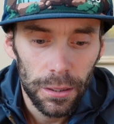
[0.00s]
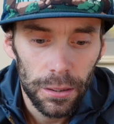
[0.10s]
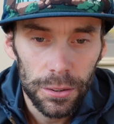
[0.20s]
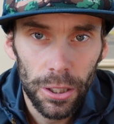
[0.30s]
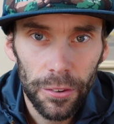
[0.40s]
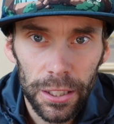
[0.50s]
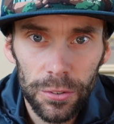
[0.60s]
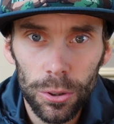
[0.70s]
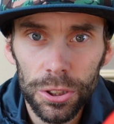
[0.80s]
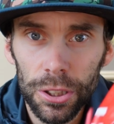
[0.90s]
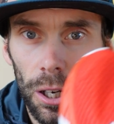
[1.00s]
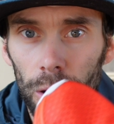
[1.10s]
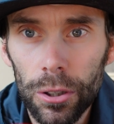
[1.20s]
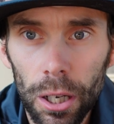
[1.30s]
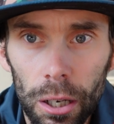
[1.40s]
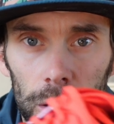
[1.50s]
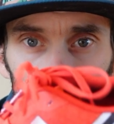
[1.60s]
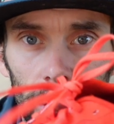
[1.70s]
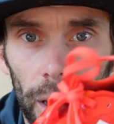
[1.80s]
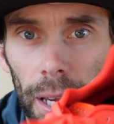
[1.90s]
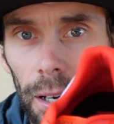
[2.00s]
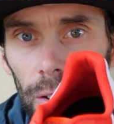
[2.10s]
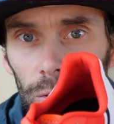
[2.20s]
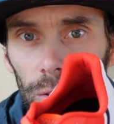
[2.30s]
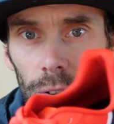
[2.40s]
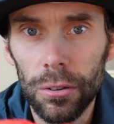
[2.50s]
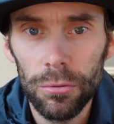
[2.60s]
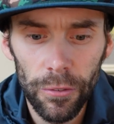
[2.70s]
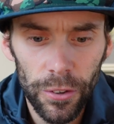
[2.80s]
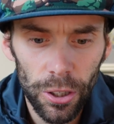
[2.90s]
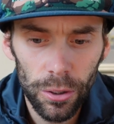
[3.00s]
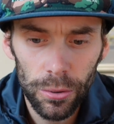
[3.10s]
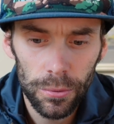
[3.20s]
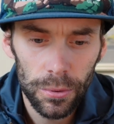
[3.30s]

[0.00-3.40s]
So thanks for watching the HOKA Rocket X review.